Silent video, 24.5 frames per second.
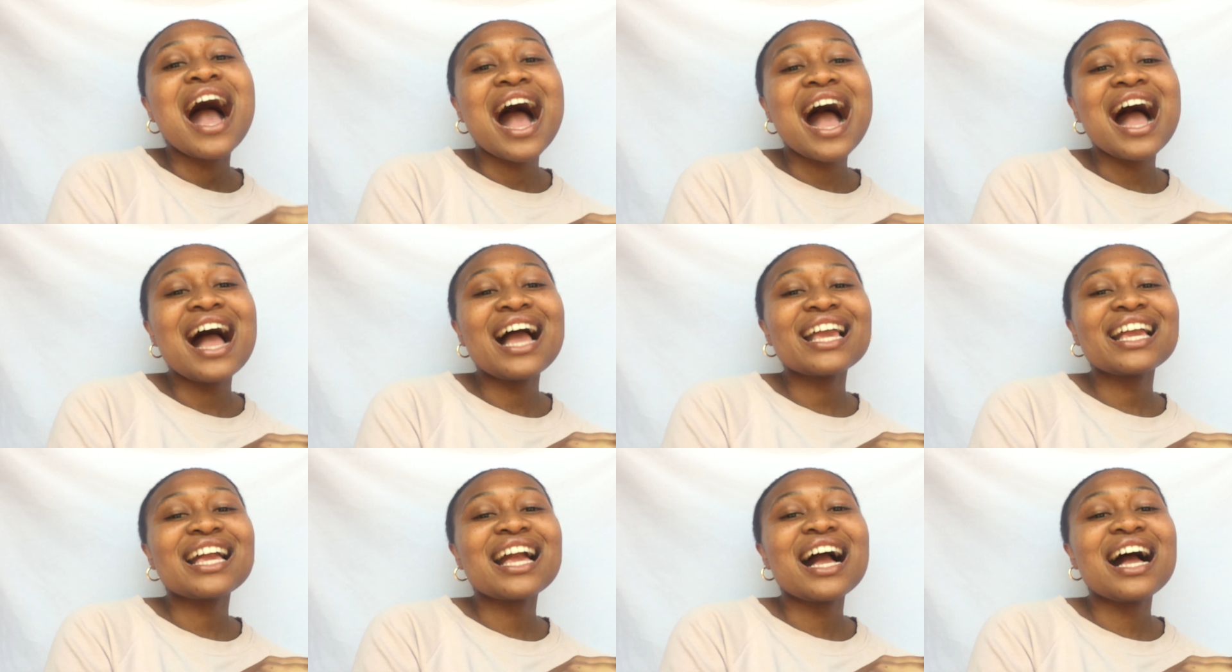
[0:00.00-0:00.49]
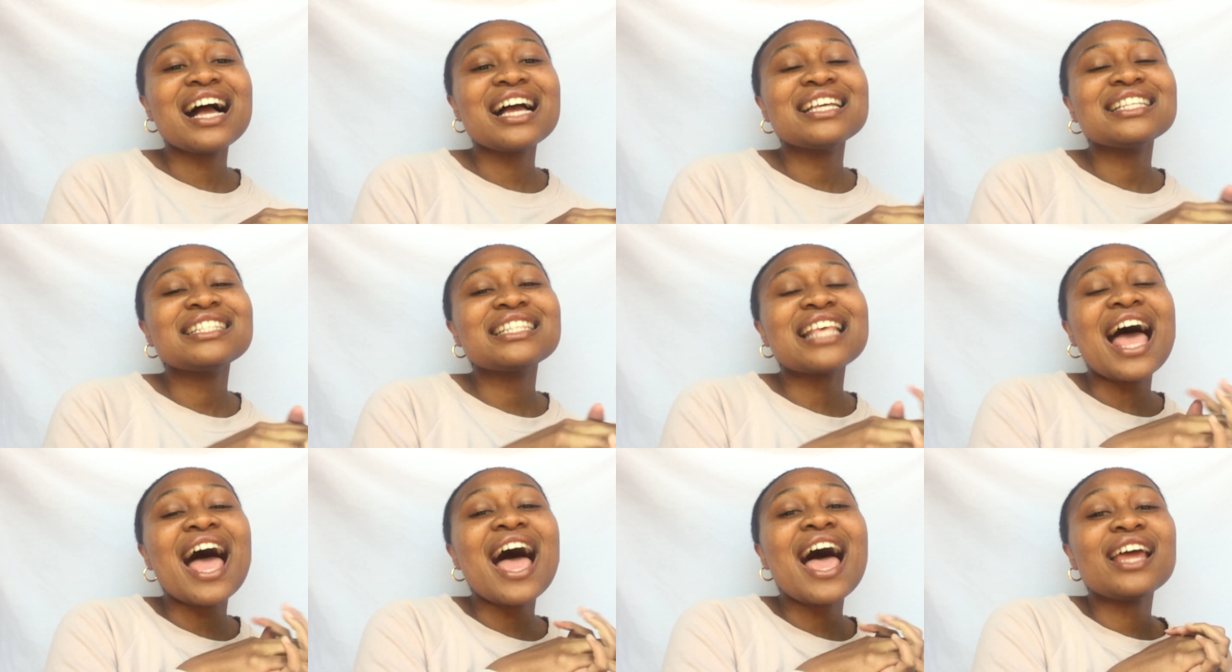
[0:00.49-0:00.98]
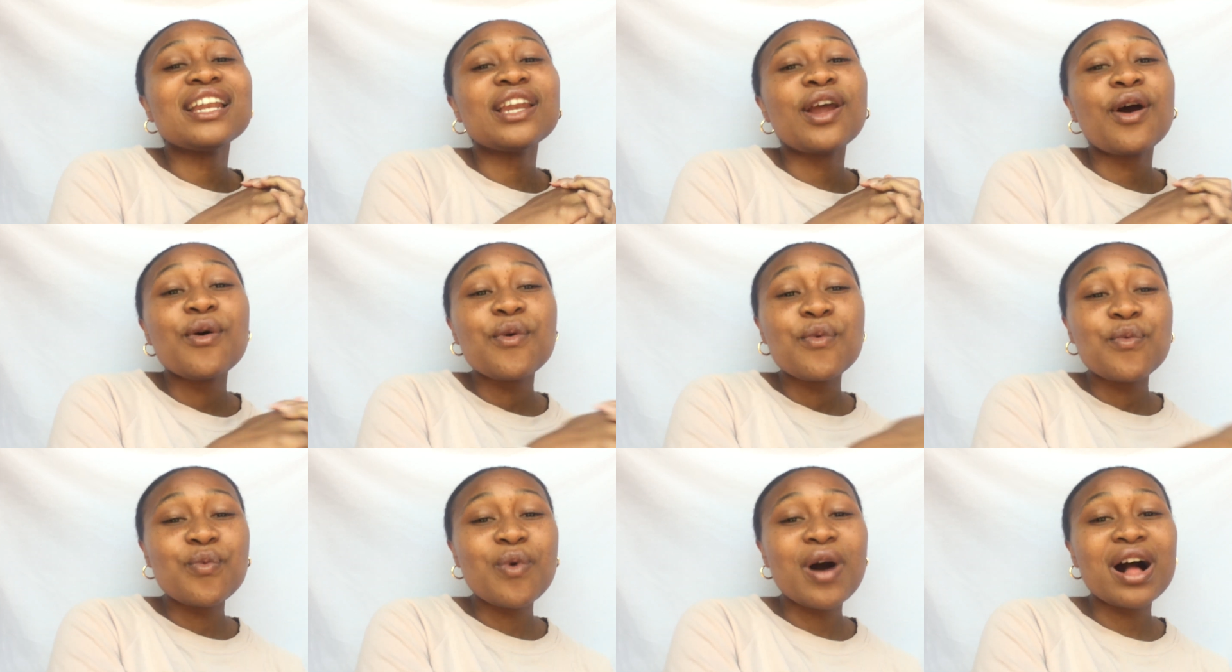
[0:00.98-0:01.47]
Hi guys and
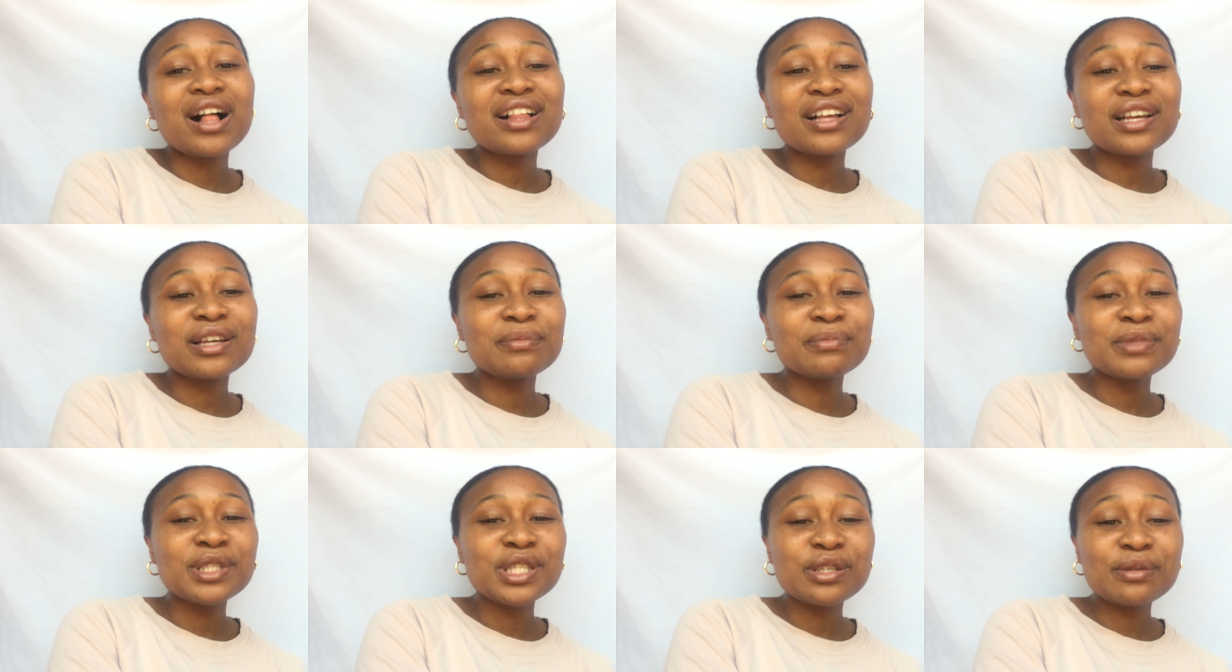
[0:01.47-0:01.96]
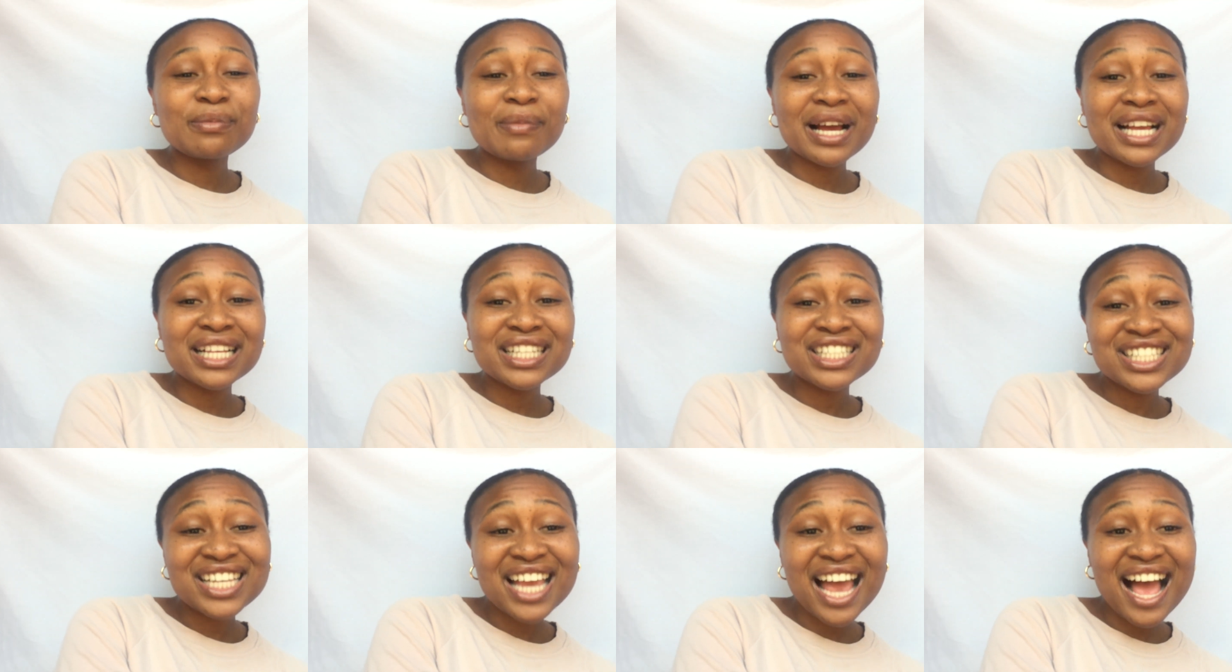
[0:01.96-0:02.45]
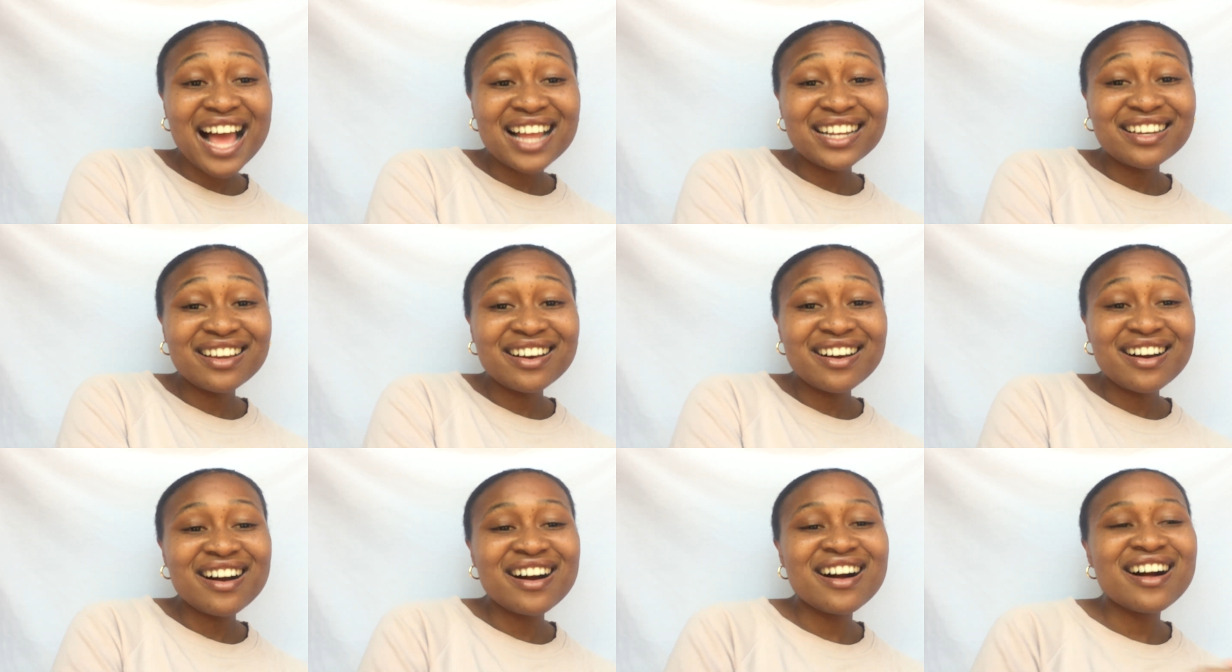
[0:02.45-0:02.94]
welcome to my
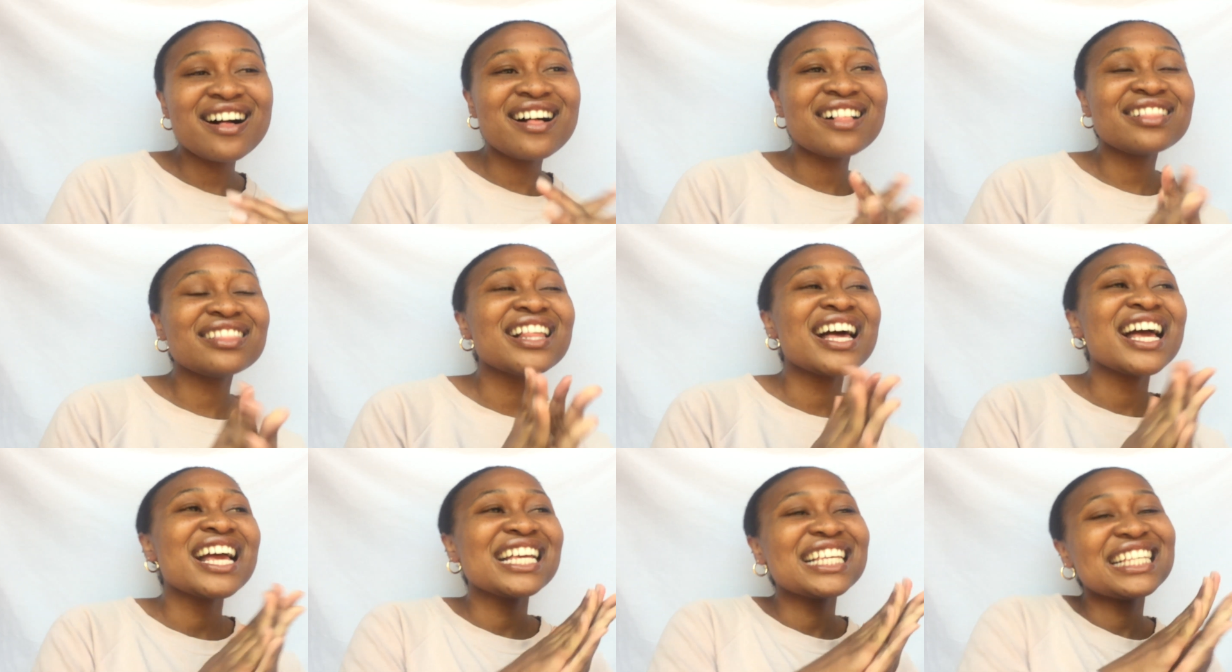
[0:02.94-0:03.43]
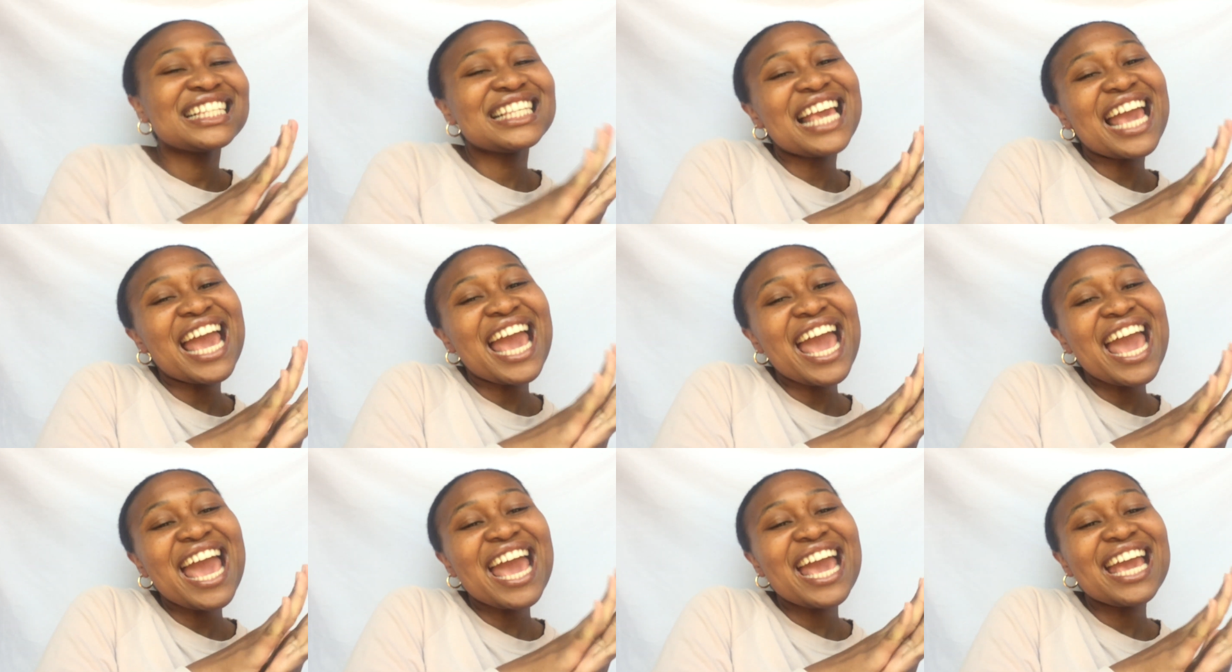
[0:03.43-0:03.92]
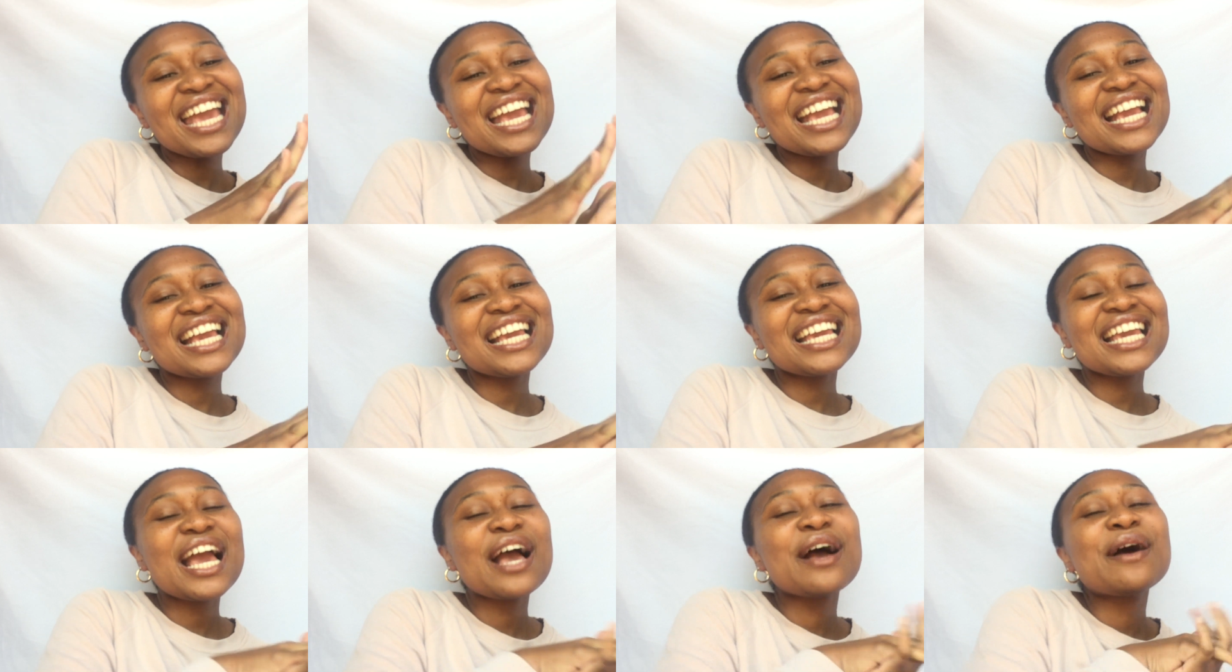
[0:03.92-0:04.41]
channel.
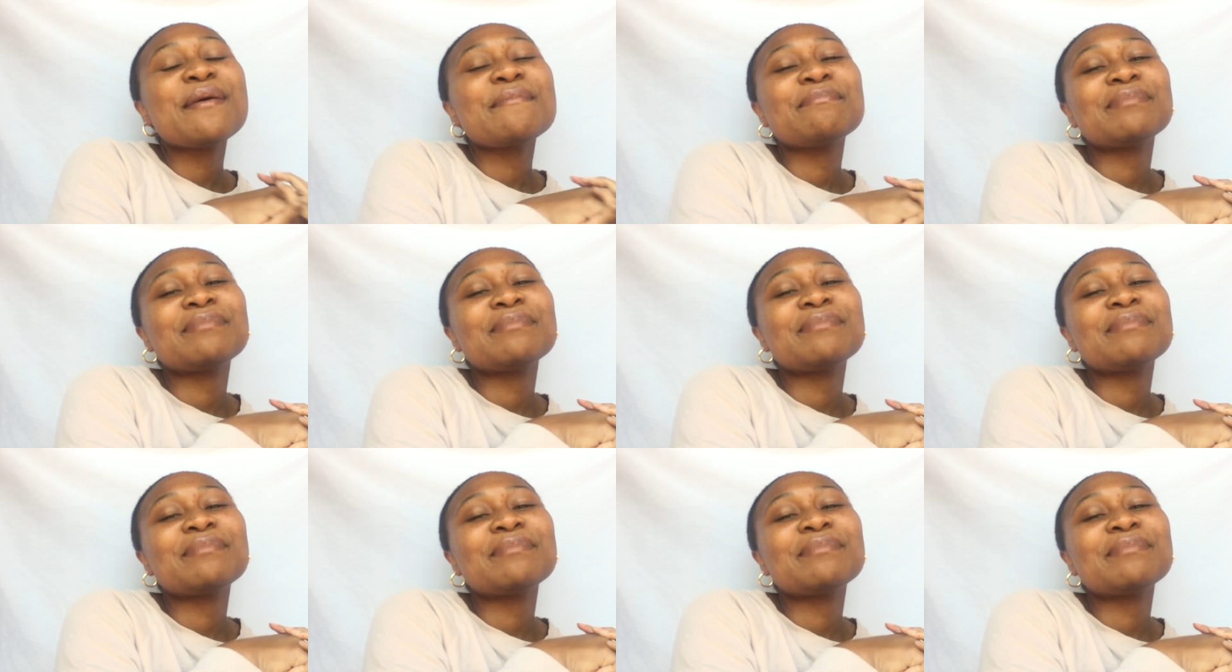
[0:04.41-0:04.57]
Yay!